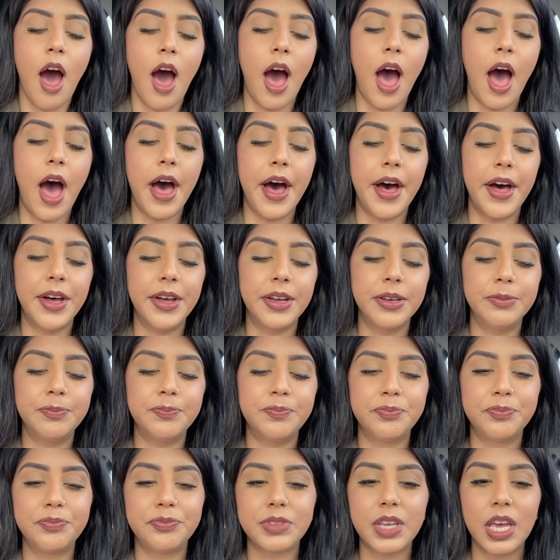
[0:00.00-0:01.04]

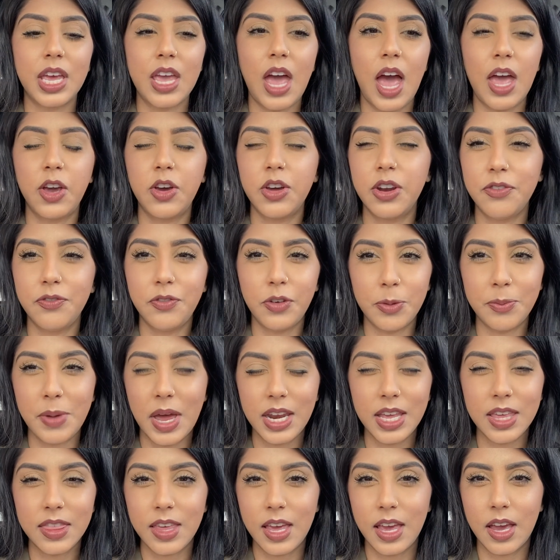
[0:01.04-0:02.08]
Um, I couldn't film
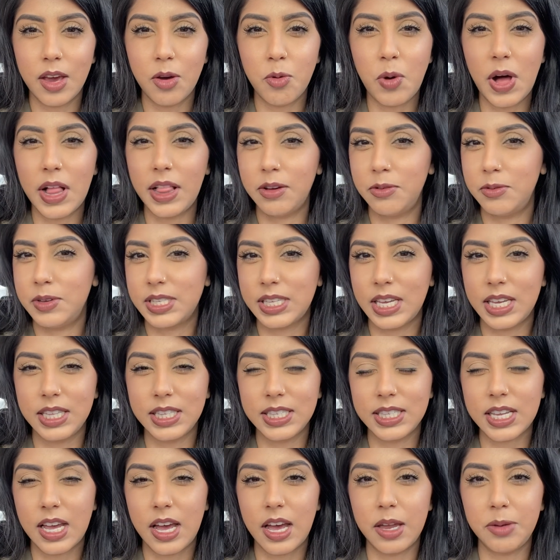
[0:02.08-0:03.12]
anything while I was
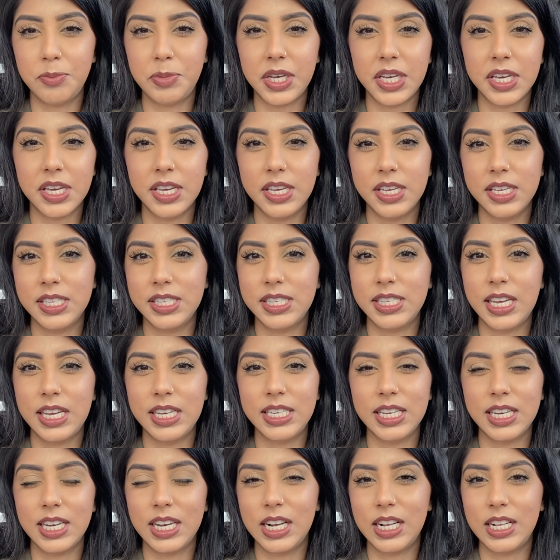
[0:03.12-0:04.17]
inside because they
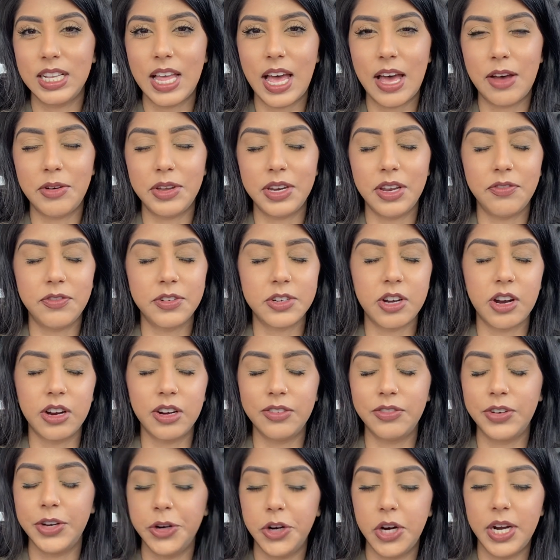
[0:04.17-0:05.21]
didn't allow any
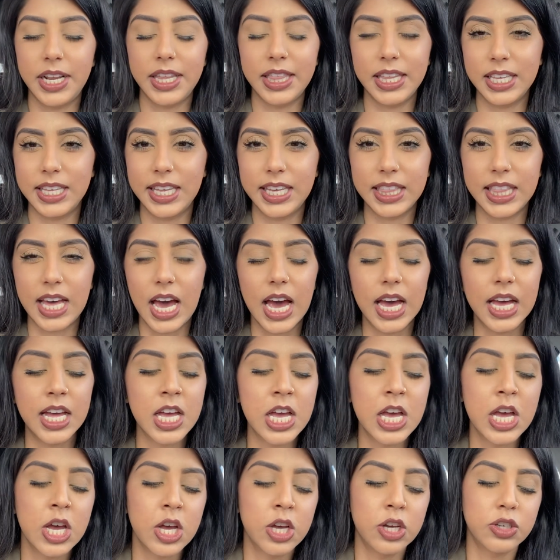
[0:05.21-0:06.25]
photography or anything like that.
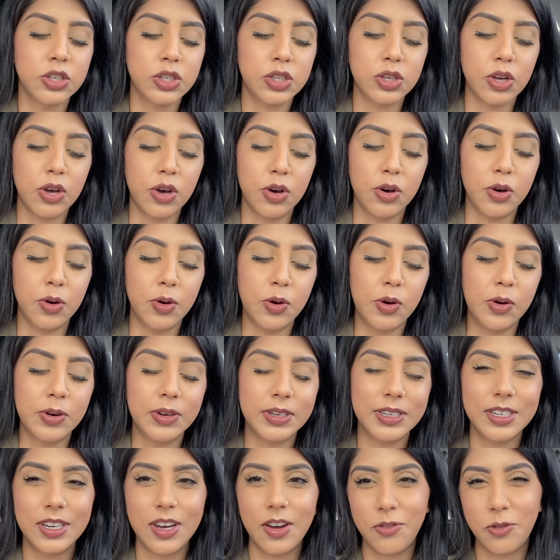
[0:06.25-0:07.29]
So
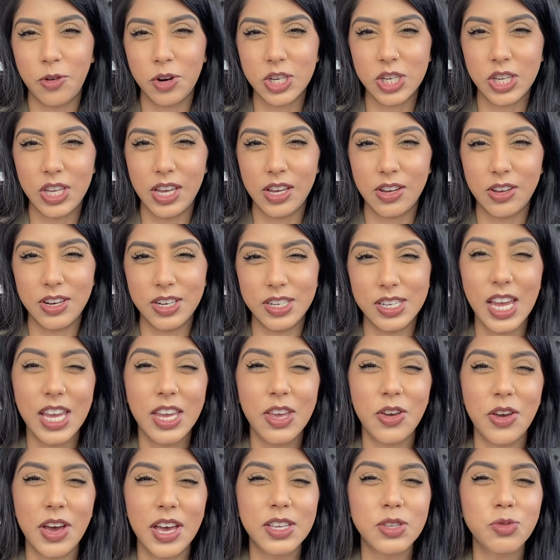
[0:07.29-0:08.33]
Unfortunately, I couldn't take
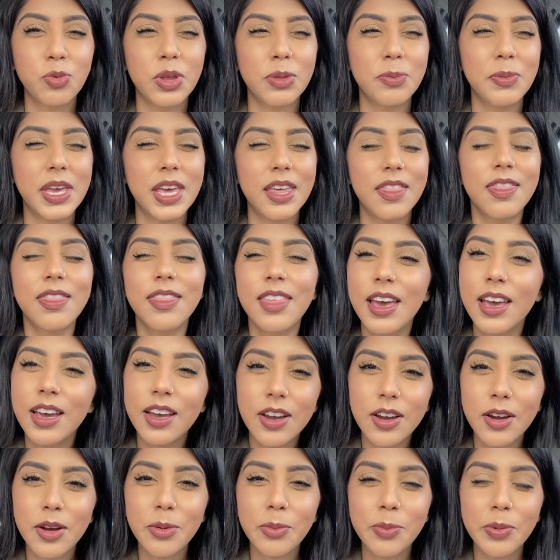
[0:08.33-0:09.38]
you guys with me in
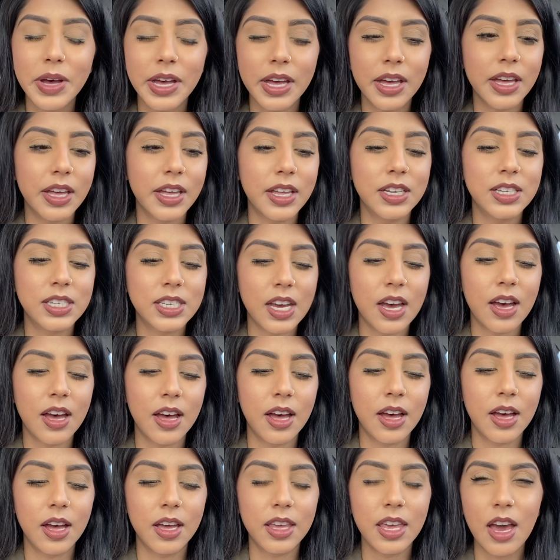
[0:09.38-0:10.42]
there, but
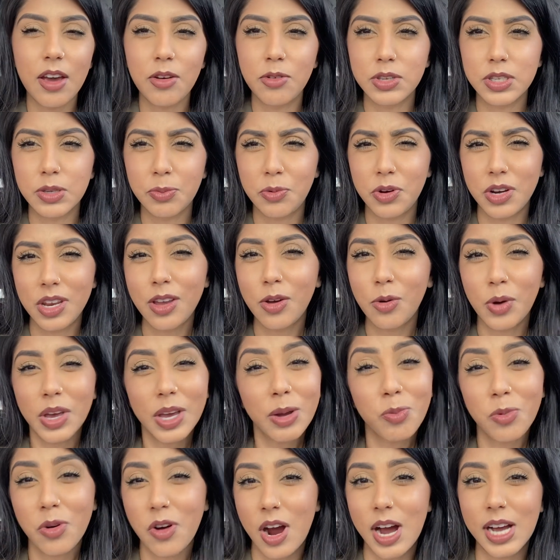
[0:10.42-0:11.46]
uh, yeah, it was a pretty
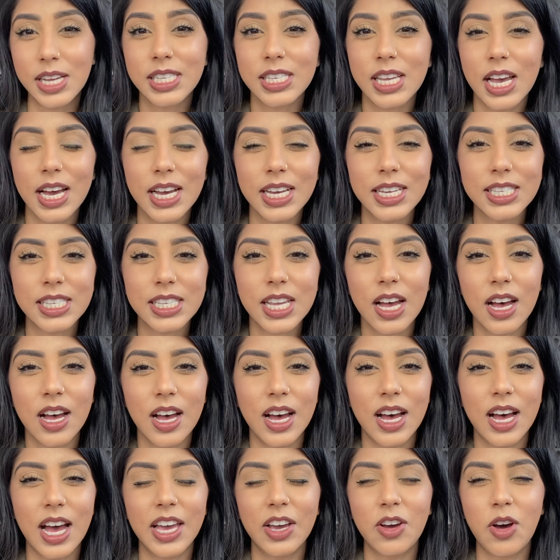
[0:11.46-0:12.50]
quick process.
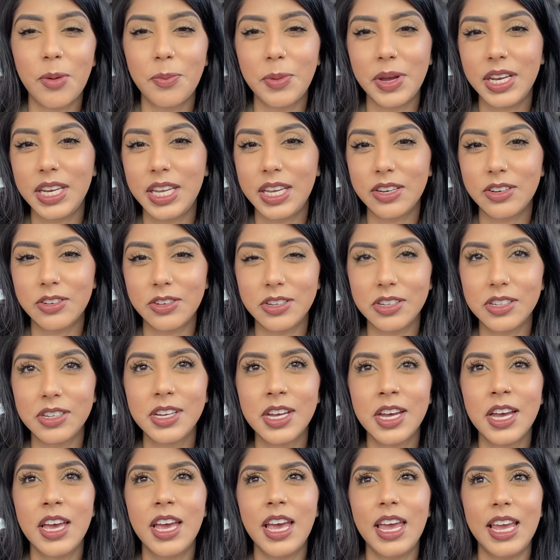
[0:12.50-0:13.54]
Uh, I got my needle.
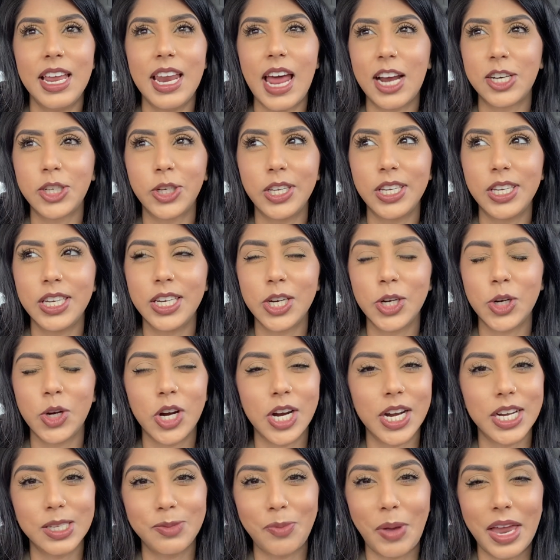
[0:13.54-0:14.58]
It actually didn't hurt
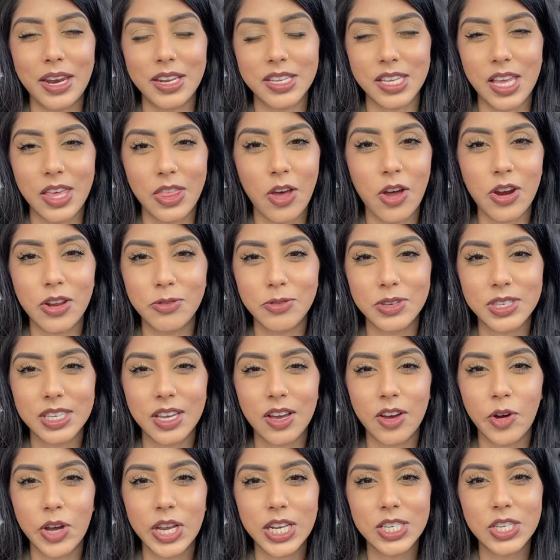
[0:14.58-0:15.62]
as bad as I thought it was
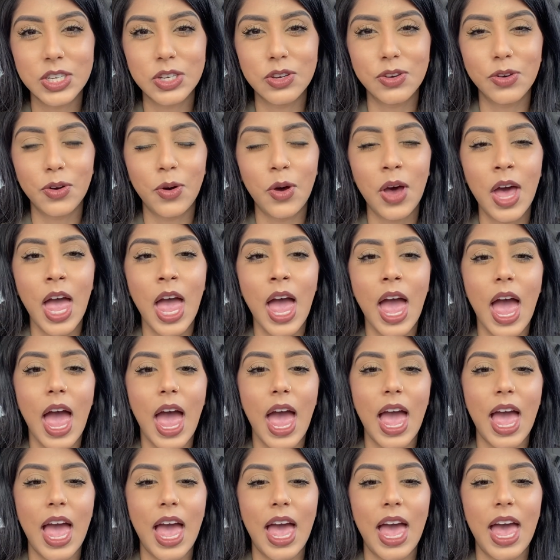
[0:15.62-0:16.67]
going to.
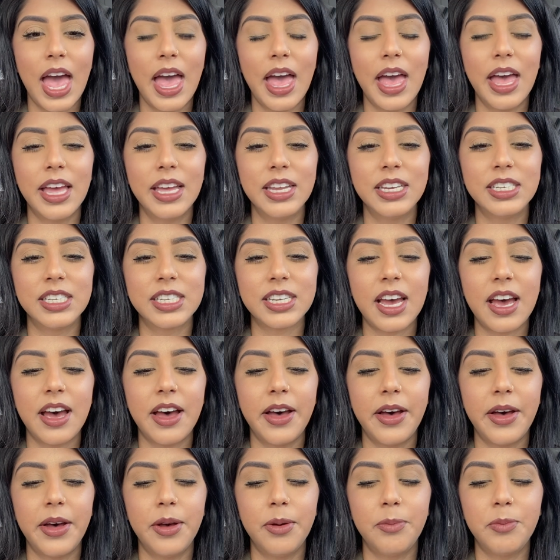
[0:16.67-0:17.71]
And,
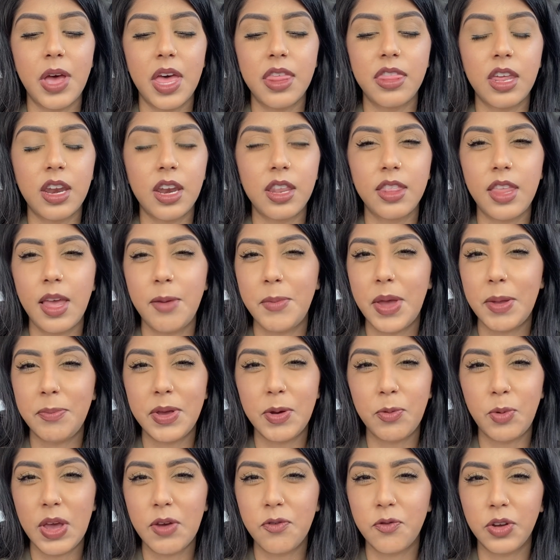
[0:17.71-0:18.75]
um, and then they made me
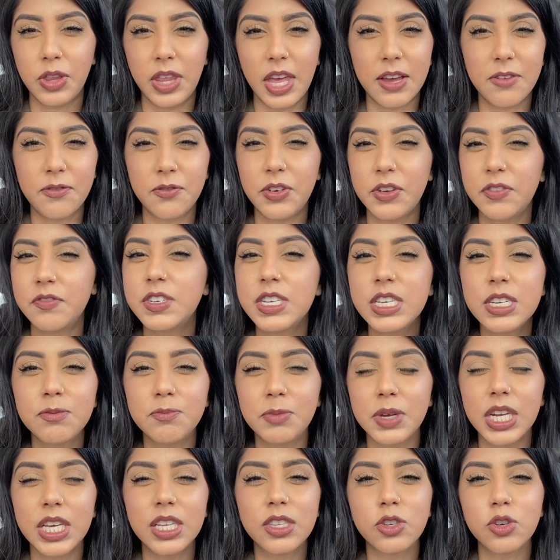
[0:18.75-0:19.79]
wait for like 15
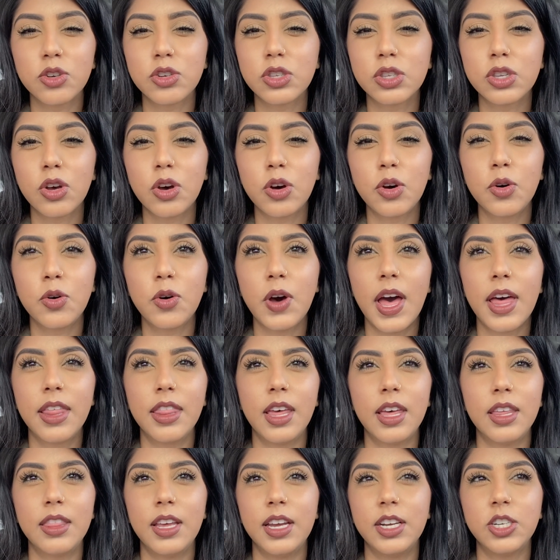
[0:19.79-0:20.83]
minutes or so, and
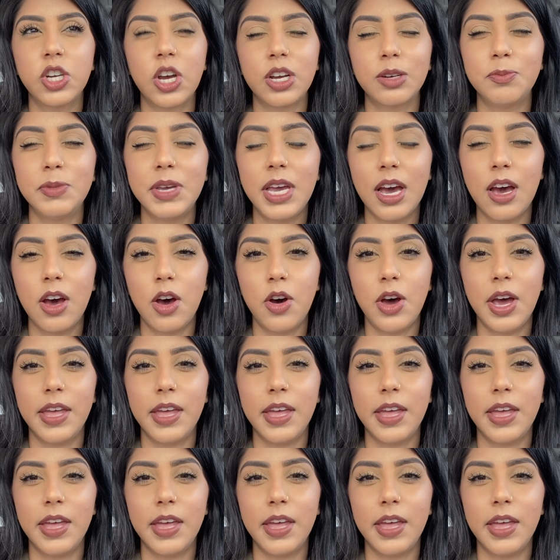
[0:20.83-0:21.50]
then they checked me out.